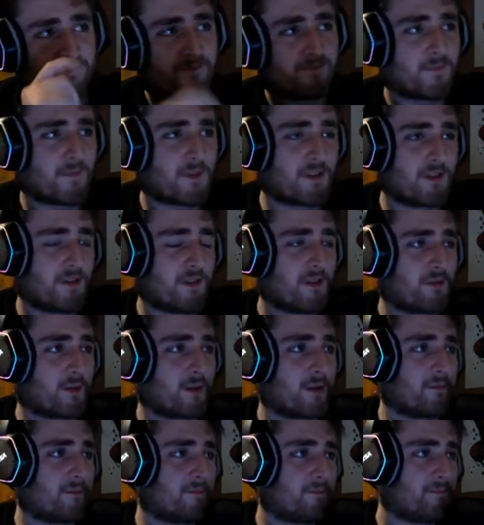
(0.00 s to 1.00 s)
What's down this way?
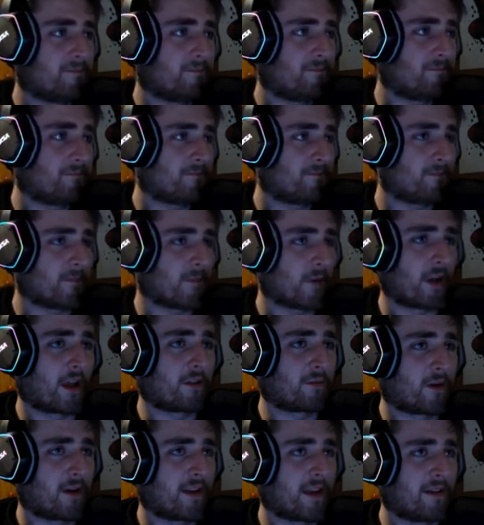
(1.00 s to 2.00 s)
And oh, that's
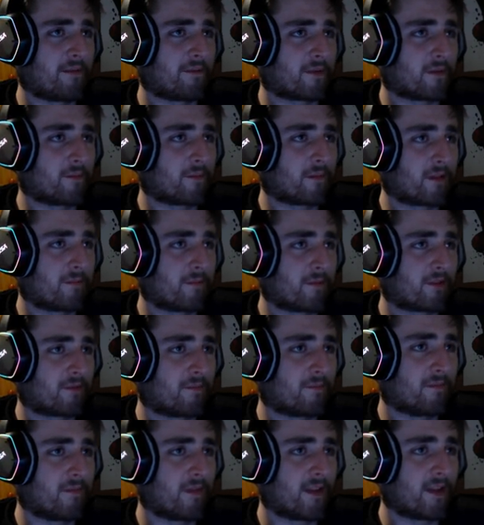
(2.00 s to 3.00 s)
where I came from. I'm just
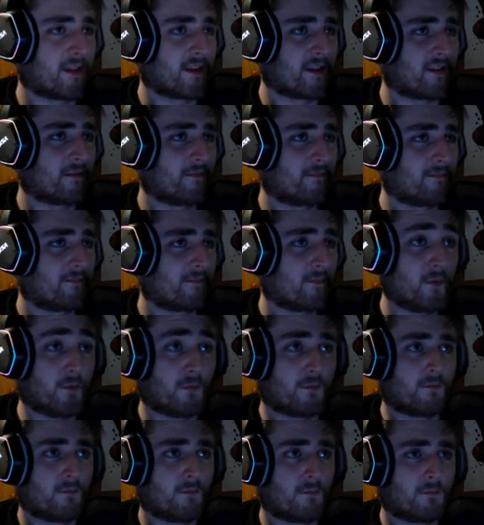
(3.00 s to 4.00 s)
an idiot. Oof.
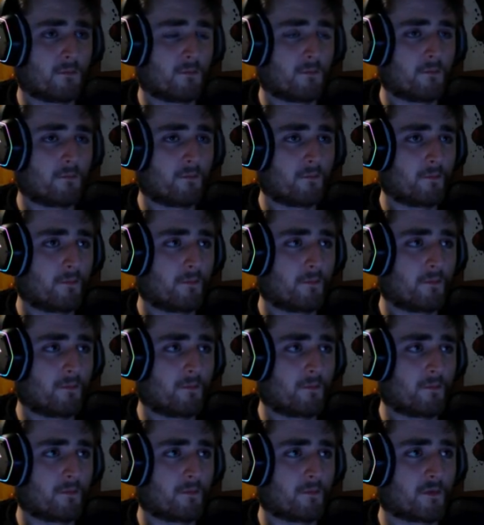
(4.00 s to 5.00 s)

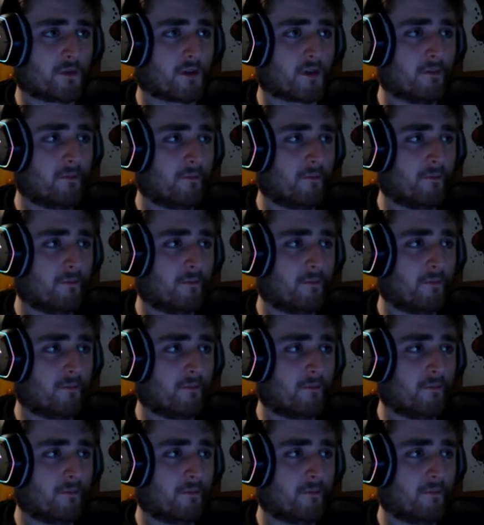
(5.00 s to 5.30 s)
Fun.